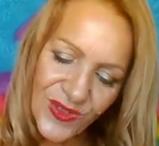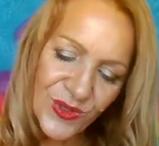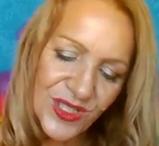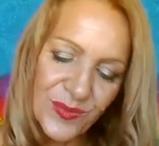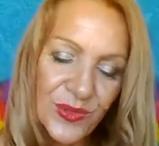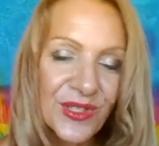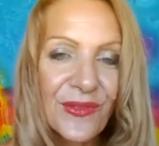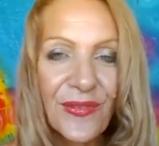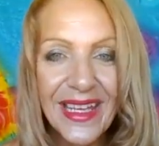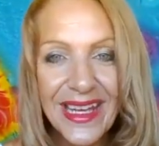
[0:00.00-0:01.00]
Or just putting
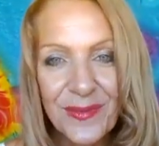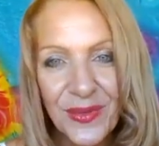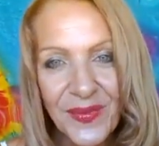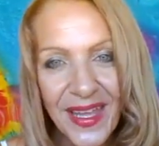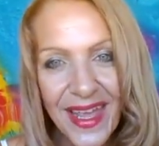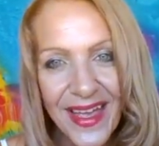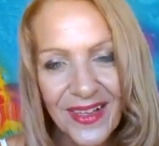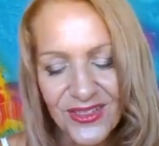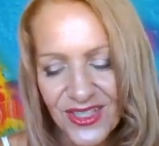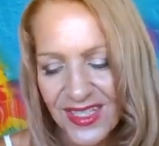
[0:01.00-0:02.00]
your feet up on the
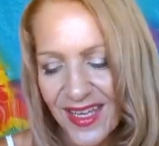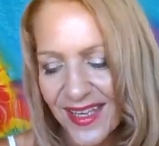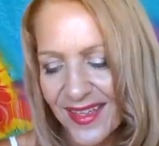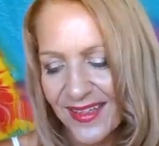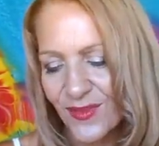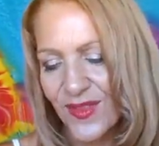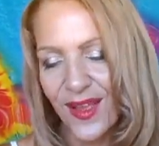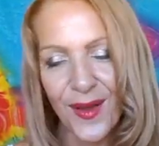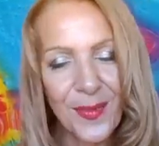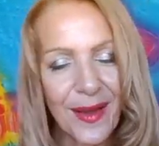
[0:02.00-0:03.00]
couch, yeah, with a
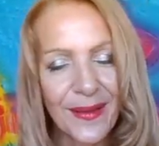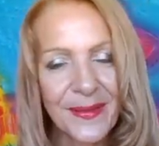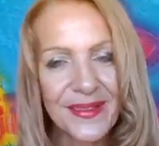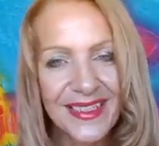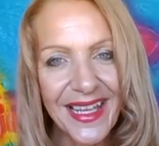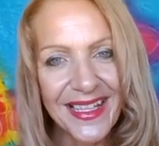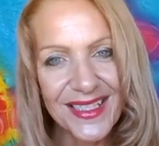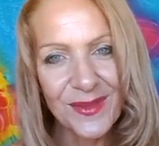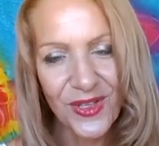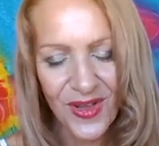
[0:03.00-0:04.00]
cuppa, taking
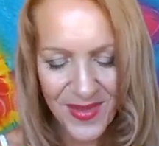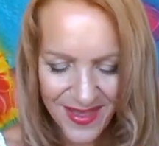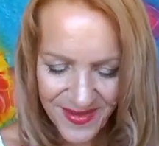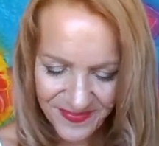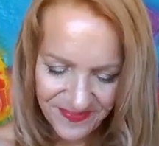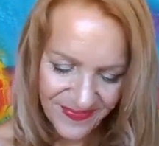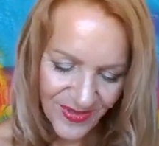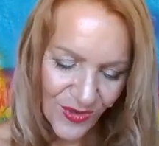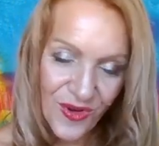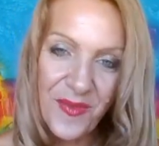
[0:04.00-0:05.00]
some time out.
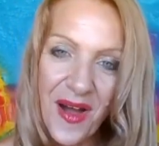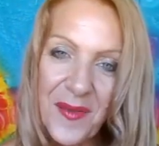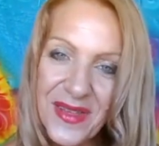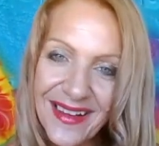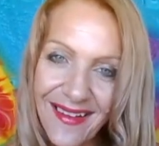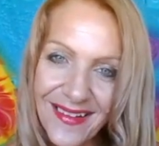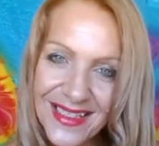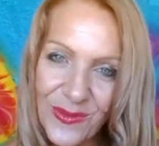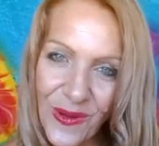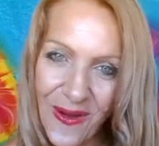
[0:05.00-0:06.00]
Or it might be a
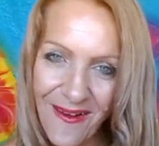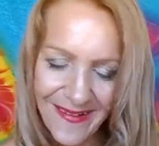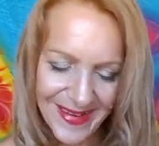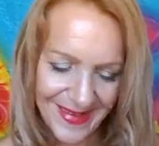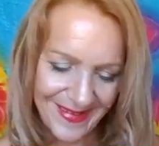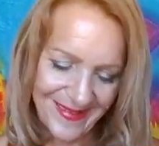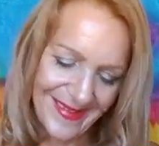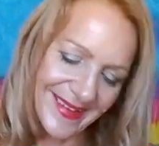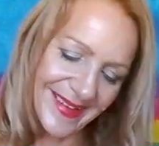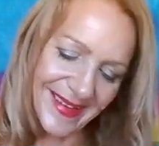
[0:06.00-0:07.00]
glass of wine.
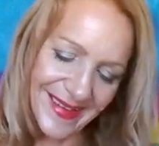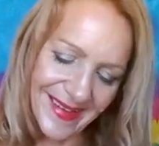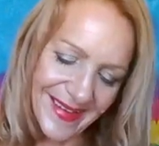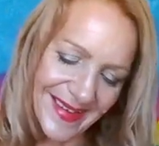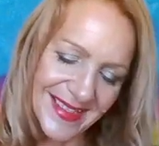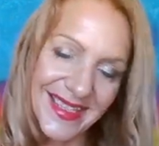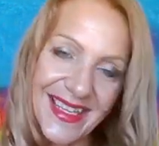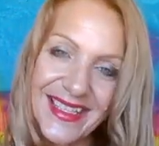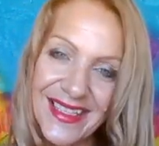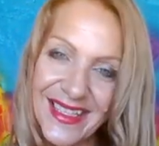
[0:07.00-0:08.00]
Yeah,
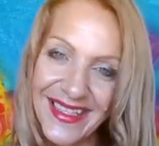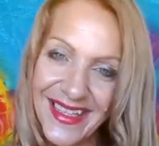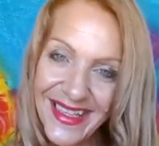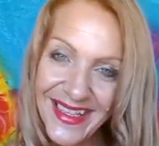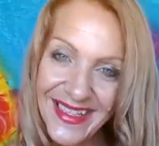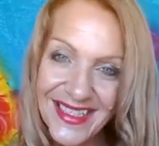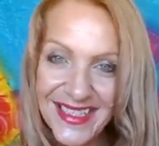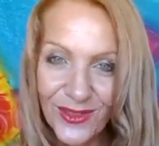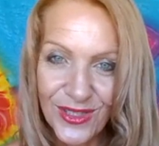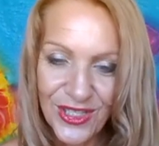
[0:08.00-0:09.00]
seeing as that it's
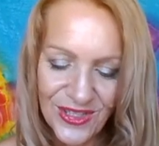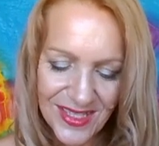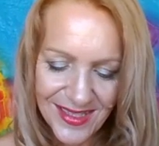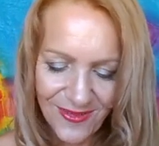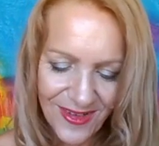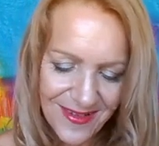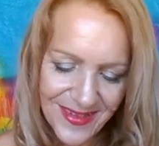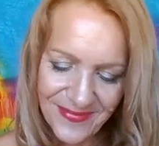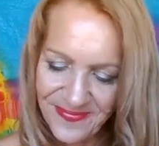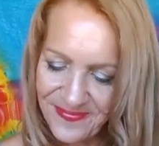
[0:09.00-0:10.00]
still the new year,
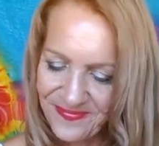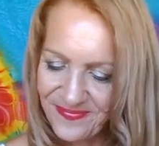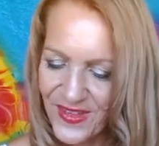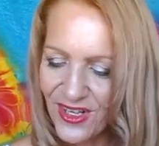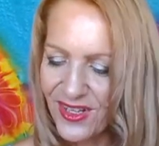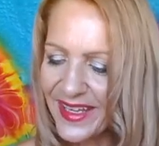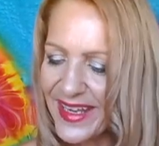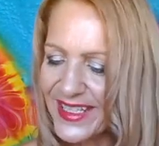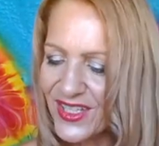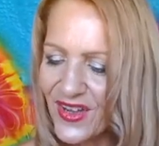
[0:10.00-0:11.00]
right?
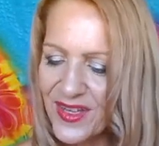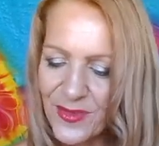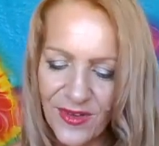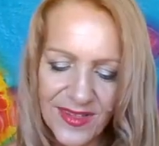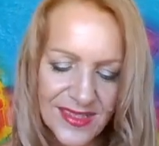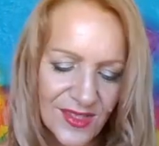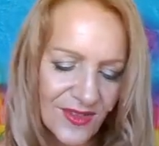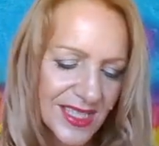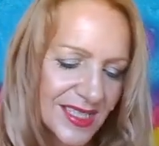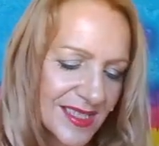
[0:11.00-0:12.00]
Holiday time. All right, there's
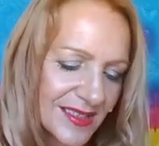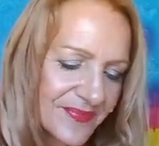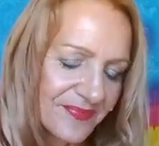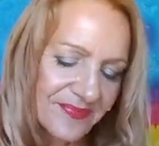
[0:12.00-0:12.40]
three here.